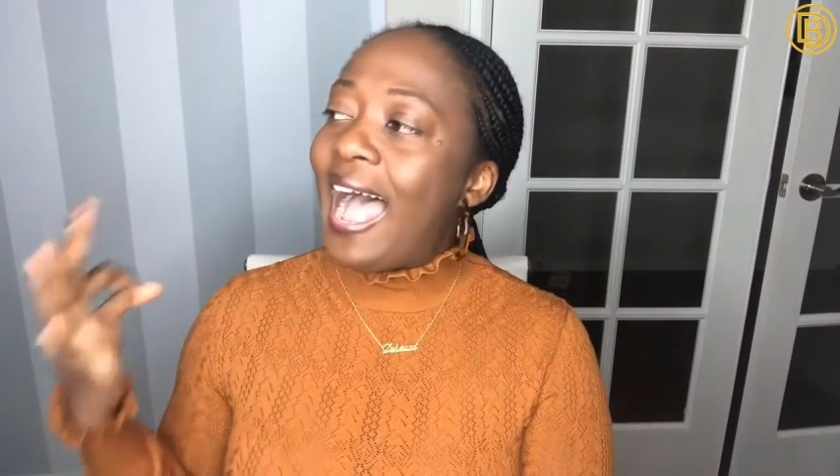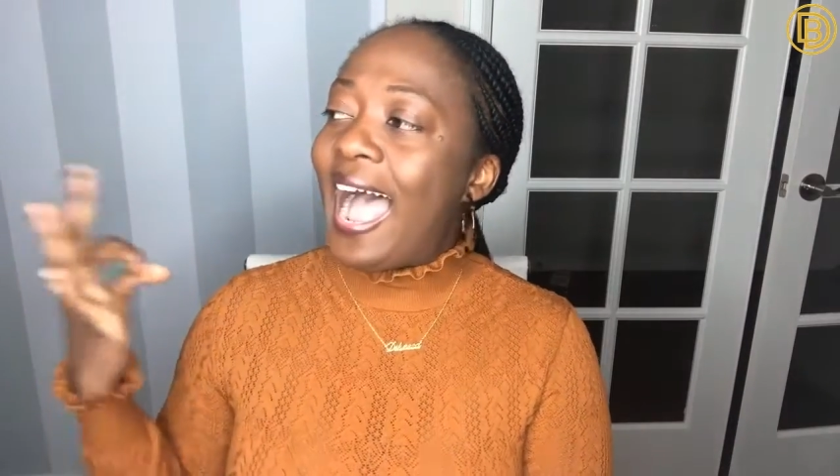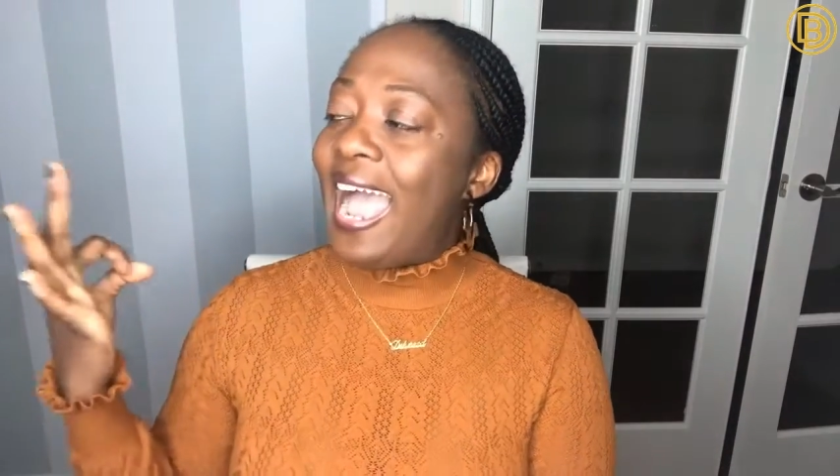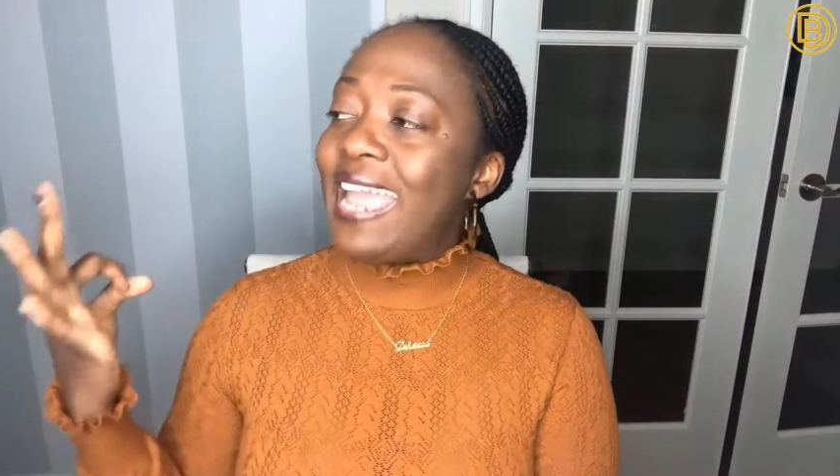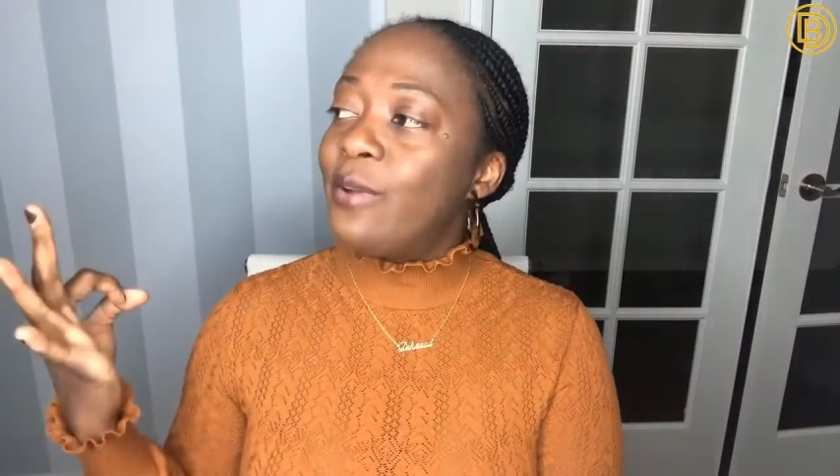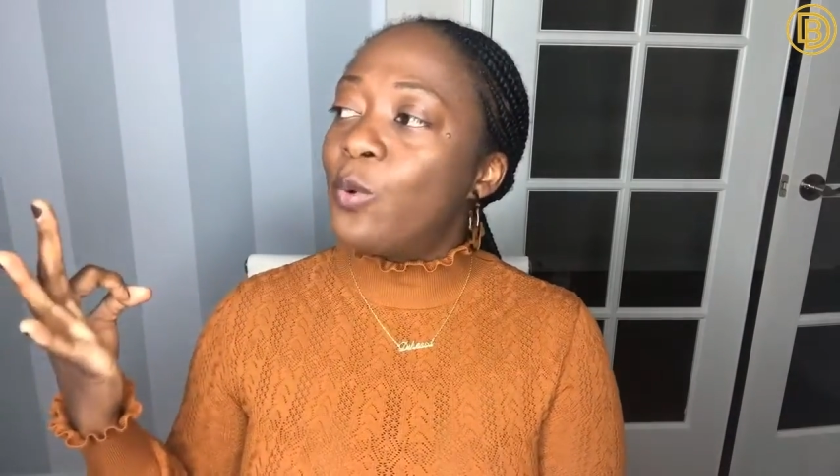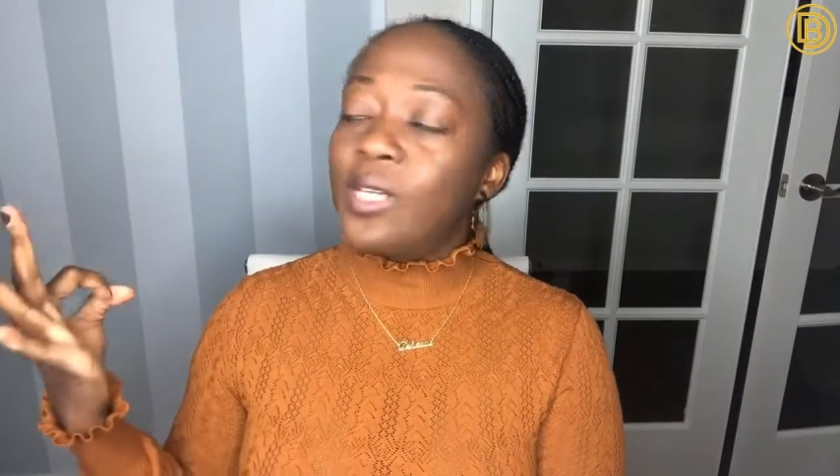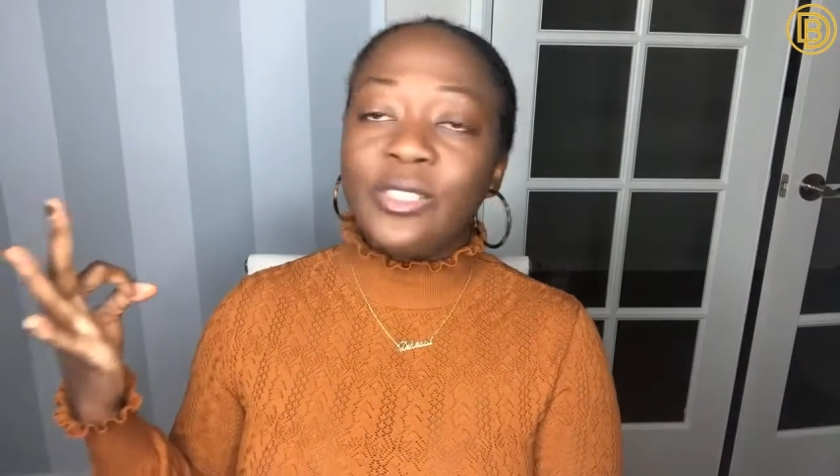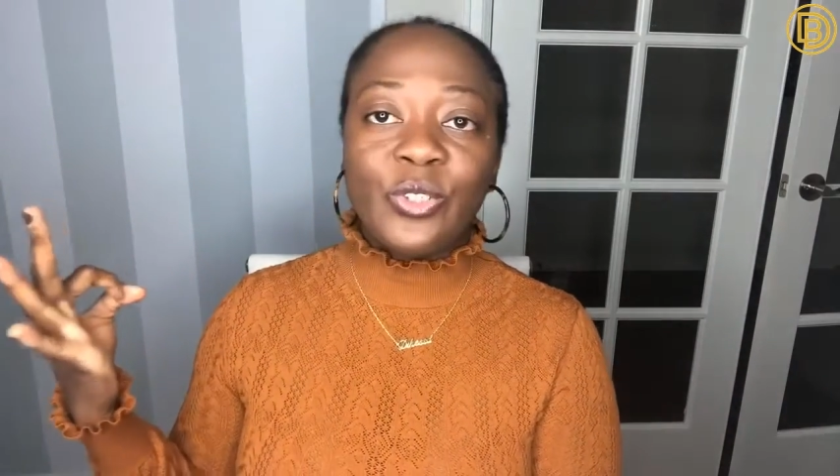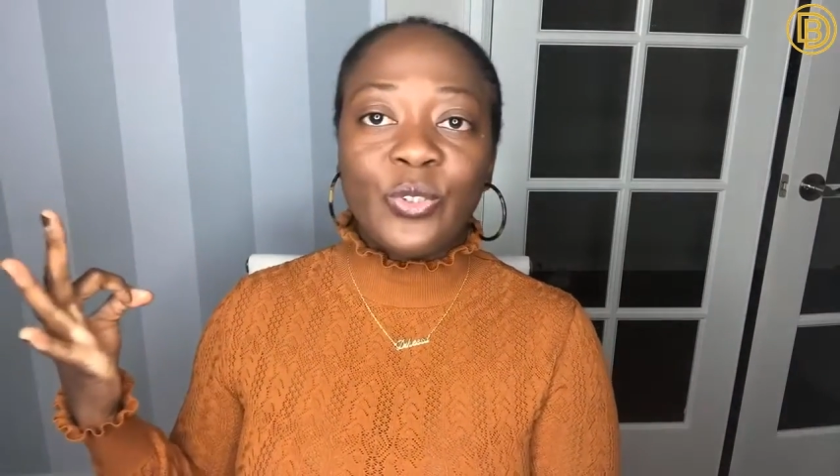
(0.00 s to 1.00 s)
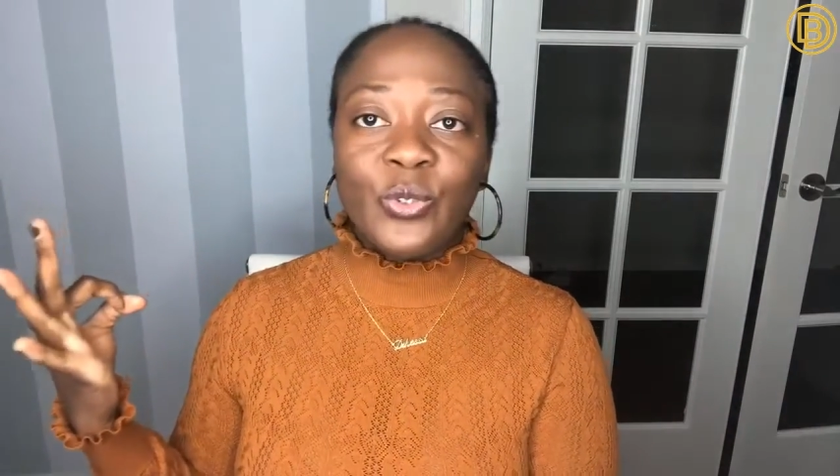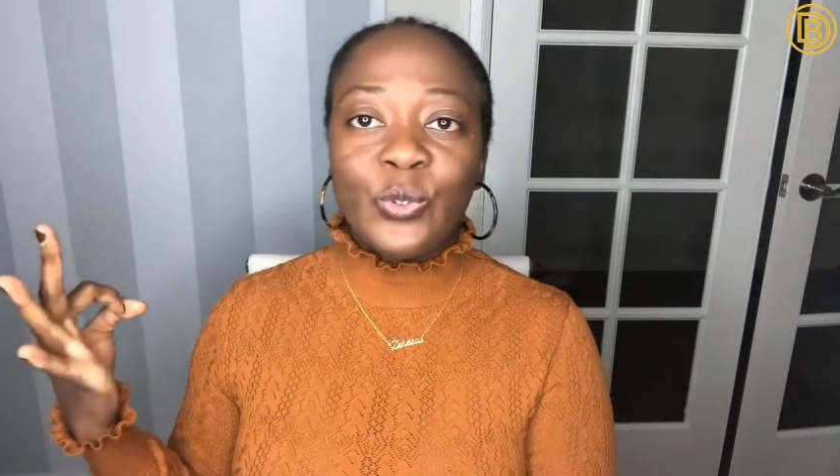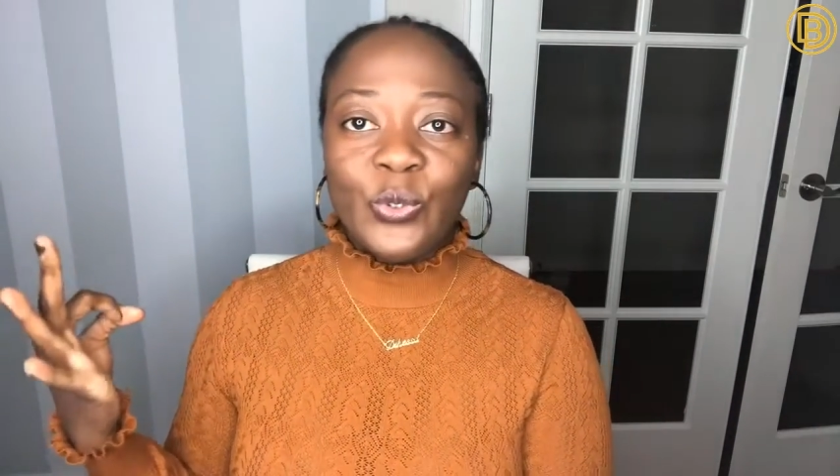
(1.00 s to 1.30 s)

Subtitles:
I want